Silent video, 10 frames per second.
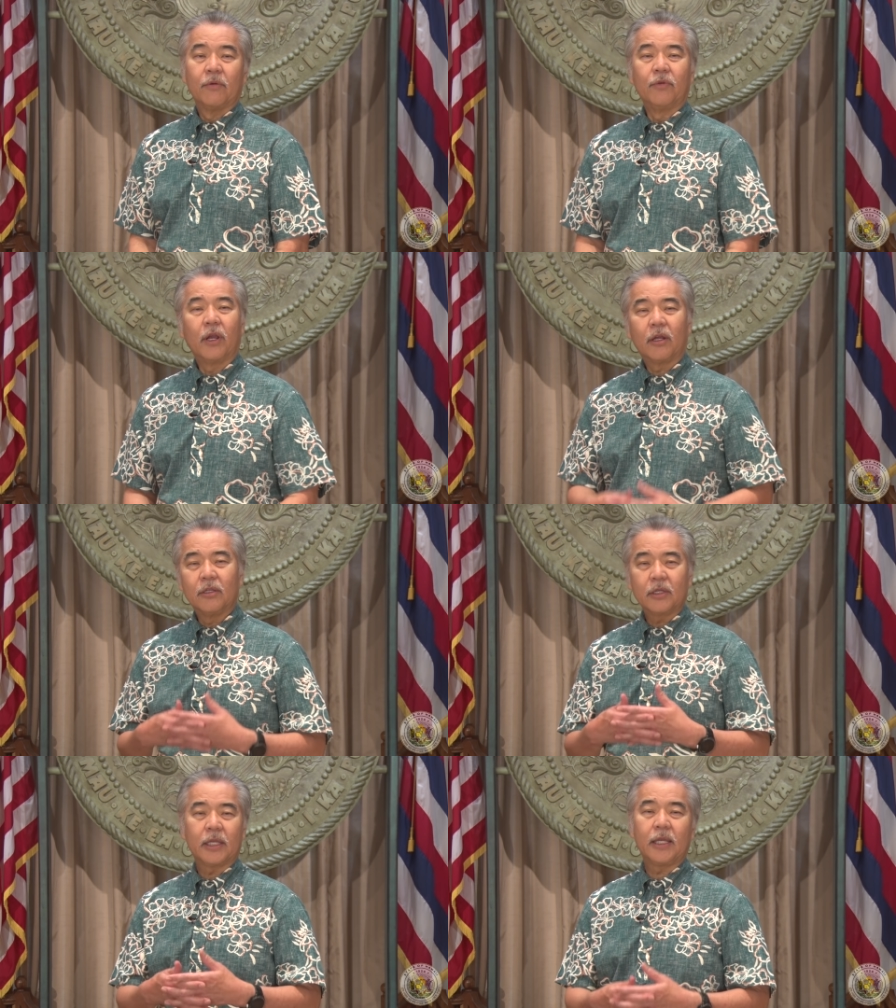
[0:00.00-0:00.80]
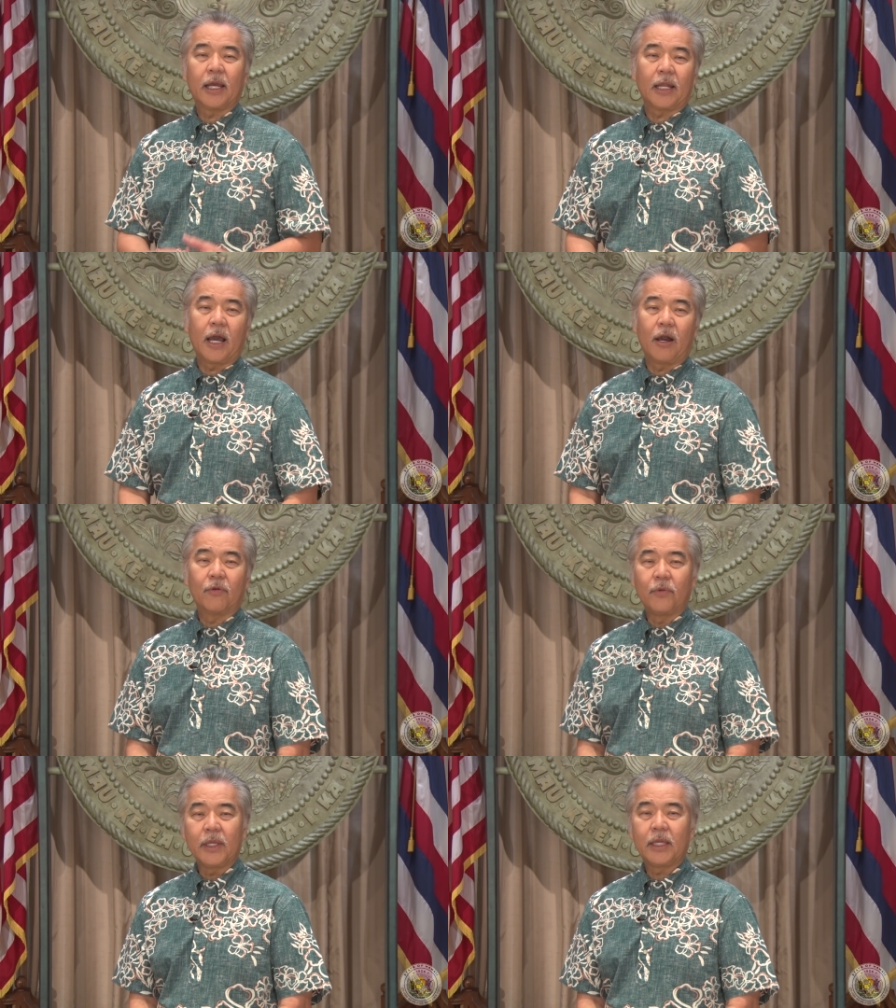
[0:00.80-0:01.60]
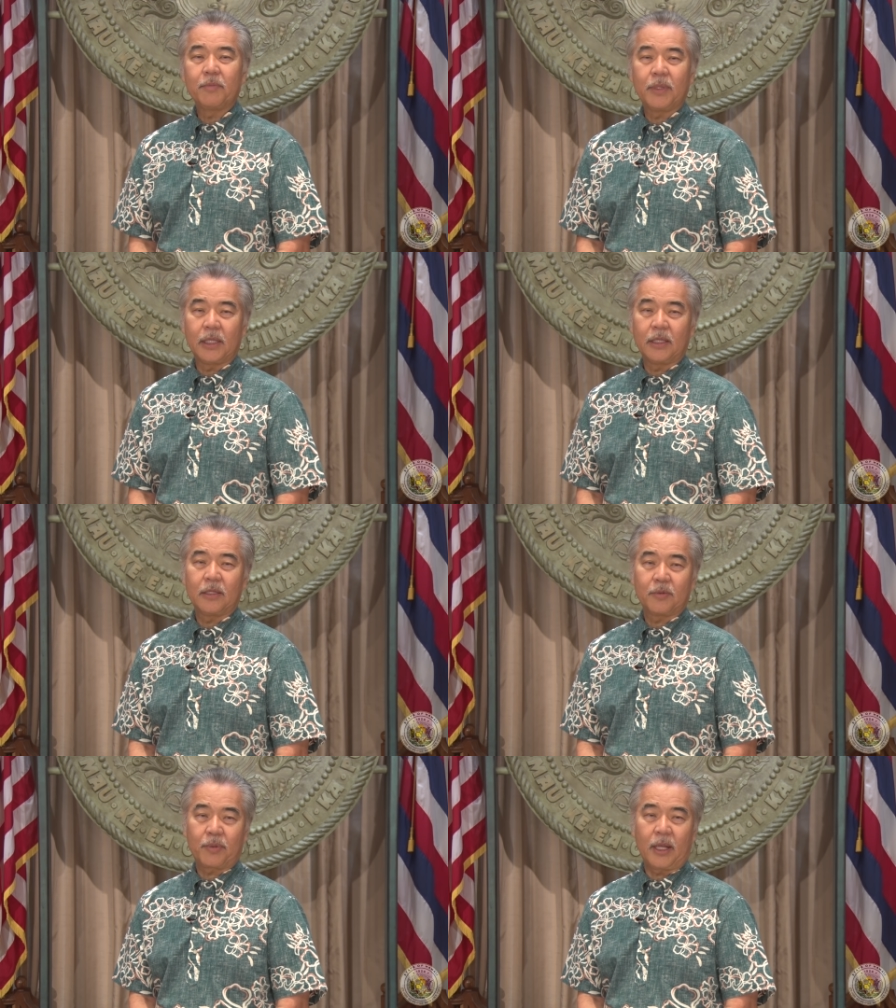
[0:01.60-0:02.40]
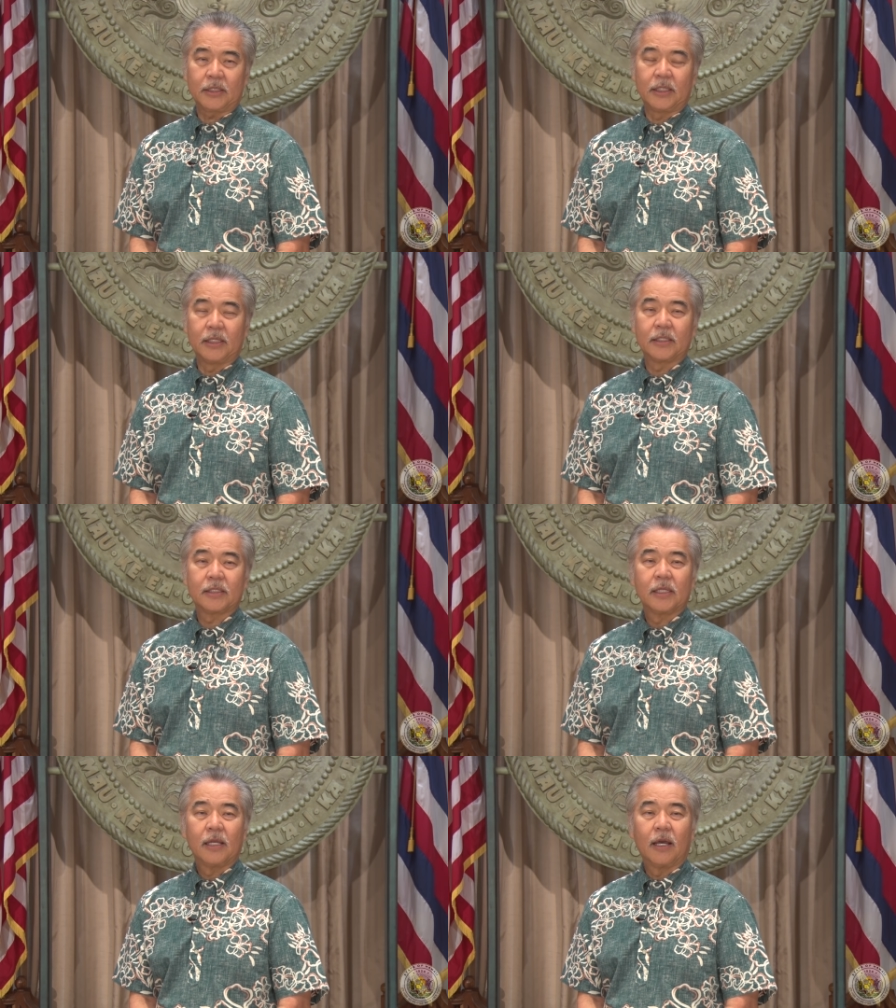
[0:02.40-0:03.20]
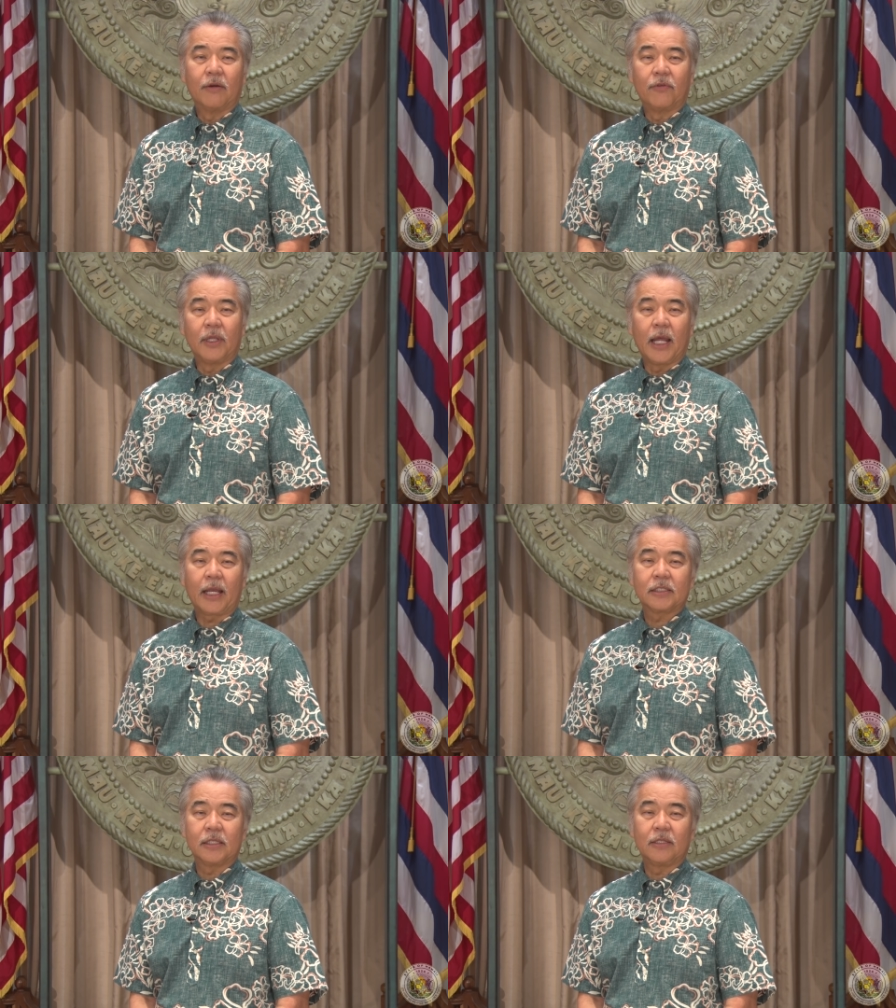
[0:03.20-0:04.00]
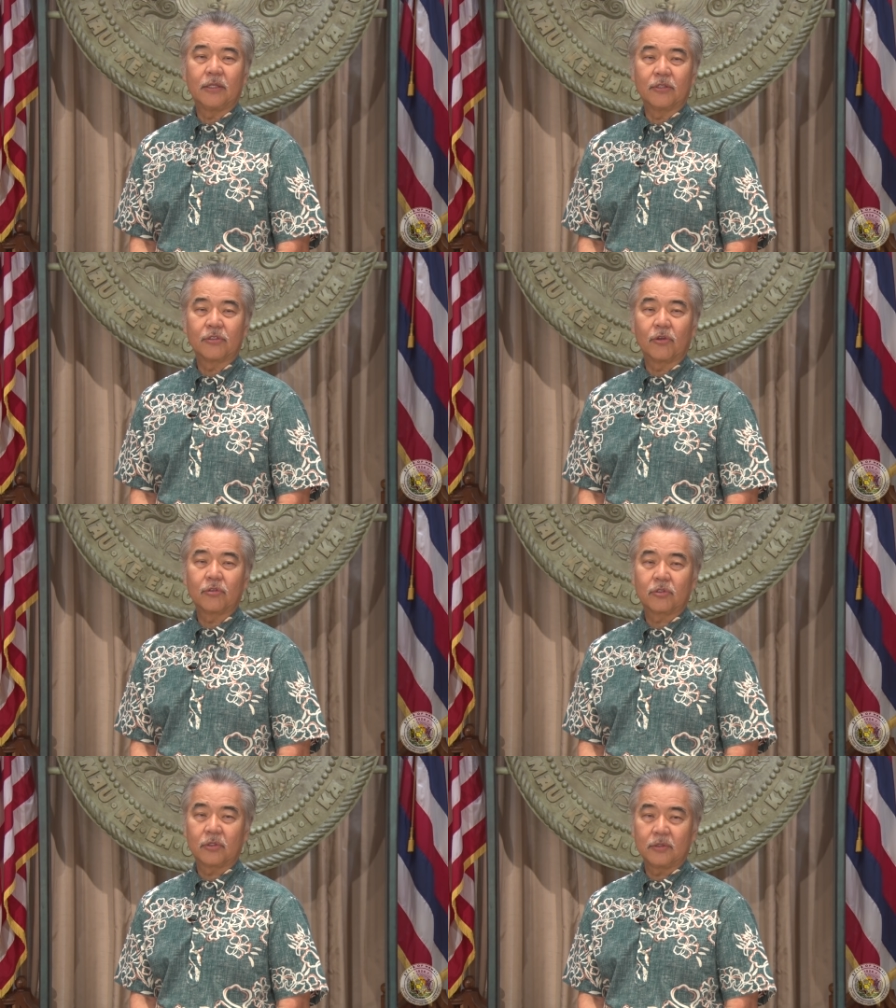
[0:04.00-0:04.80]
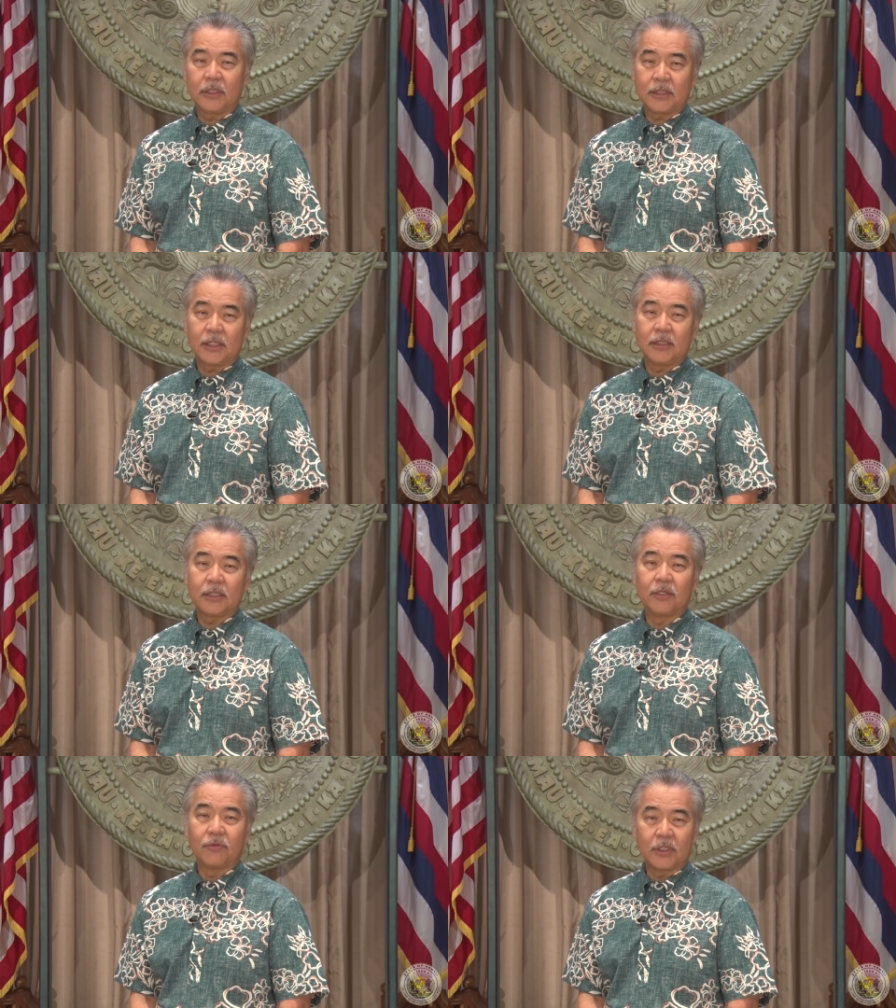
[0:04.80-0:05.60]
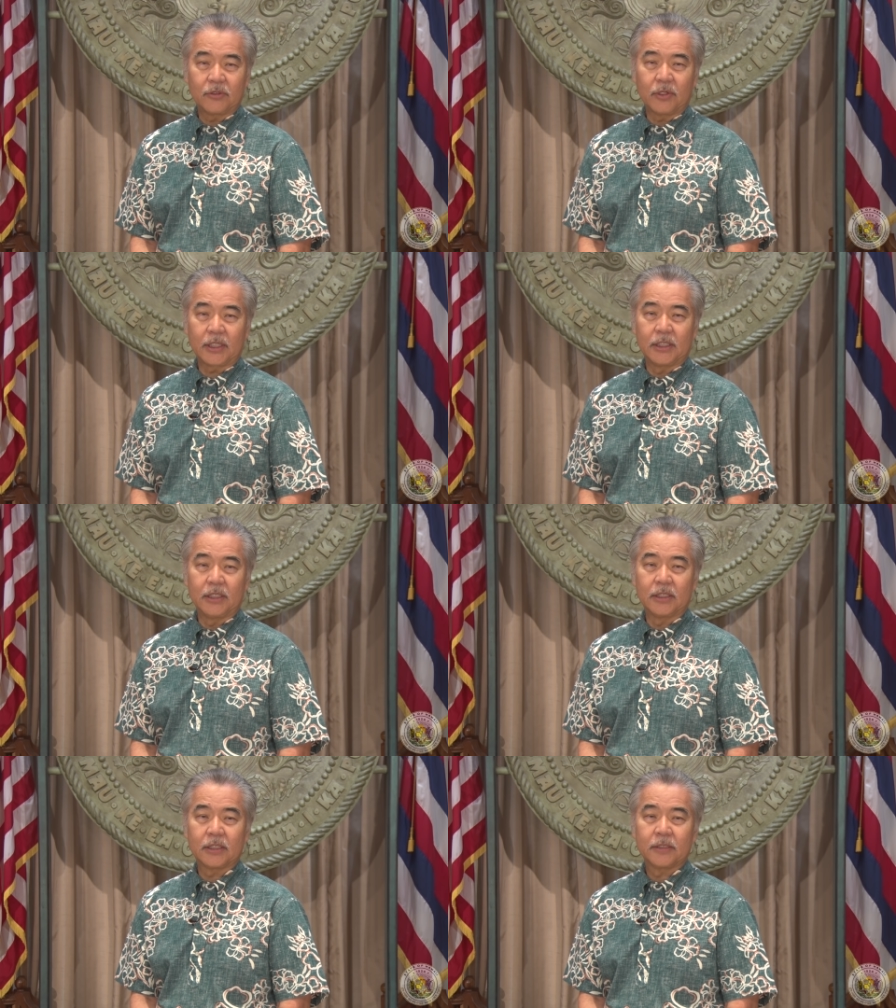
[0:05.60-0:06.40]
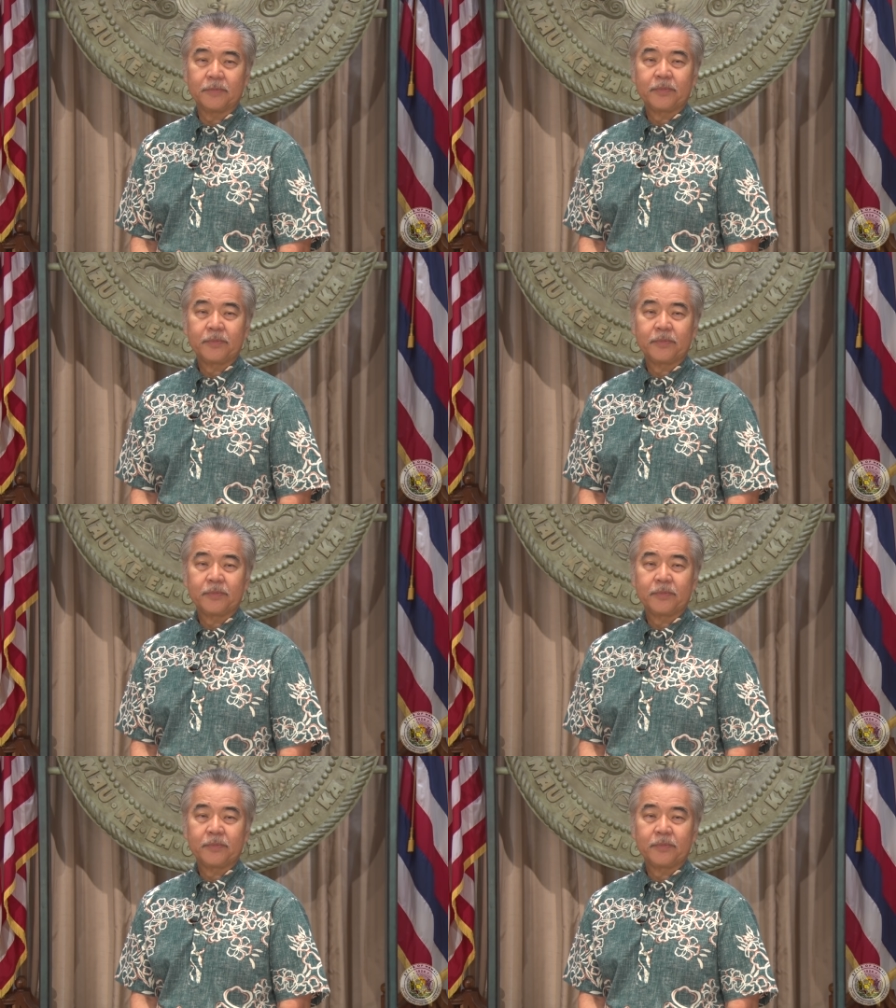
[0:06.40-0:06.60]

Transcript: We are looking at how we can begin the process of relaxing the social distancing restrictions.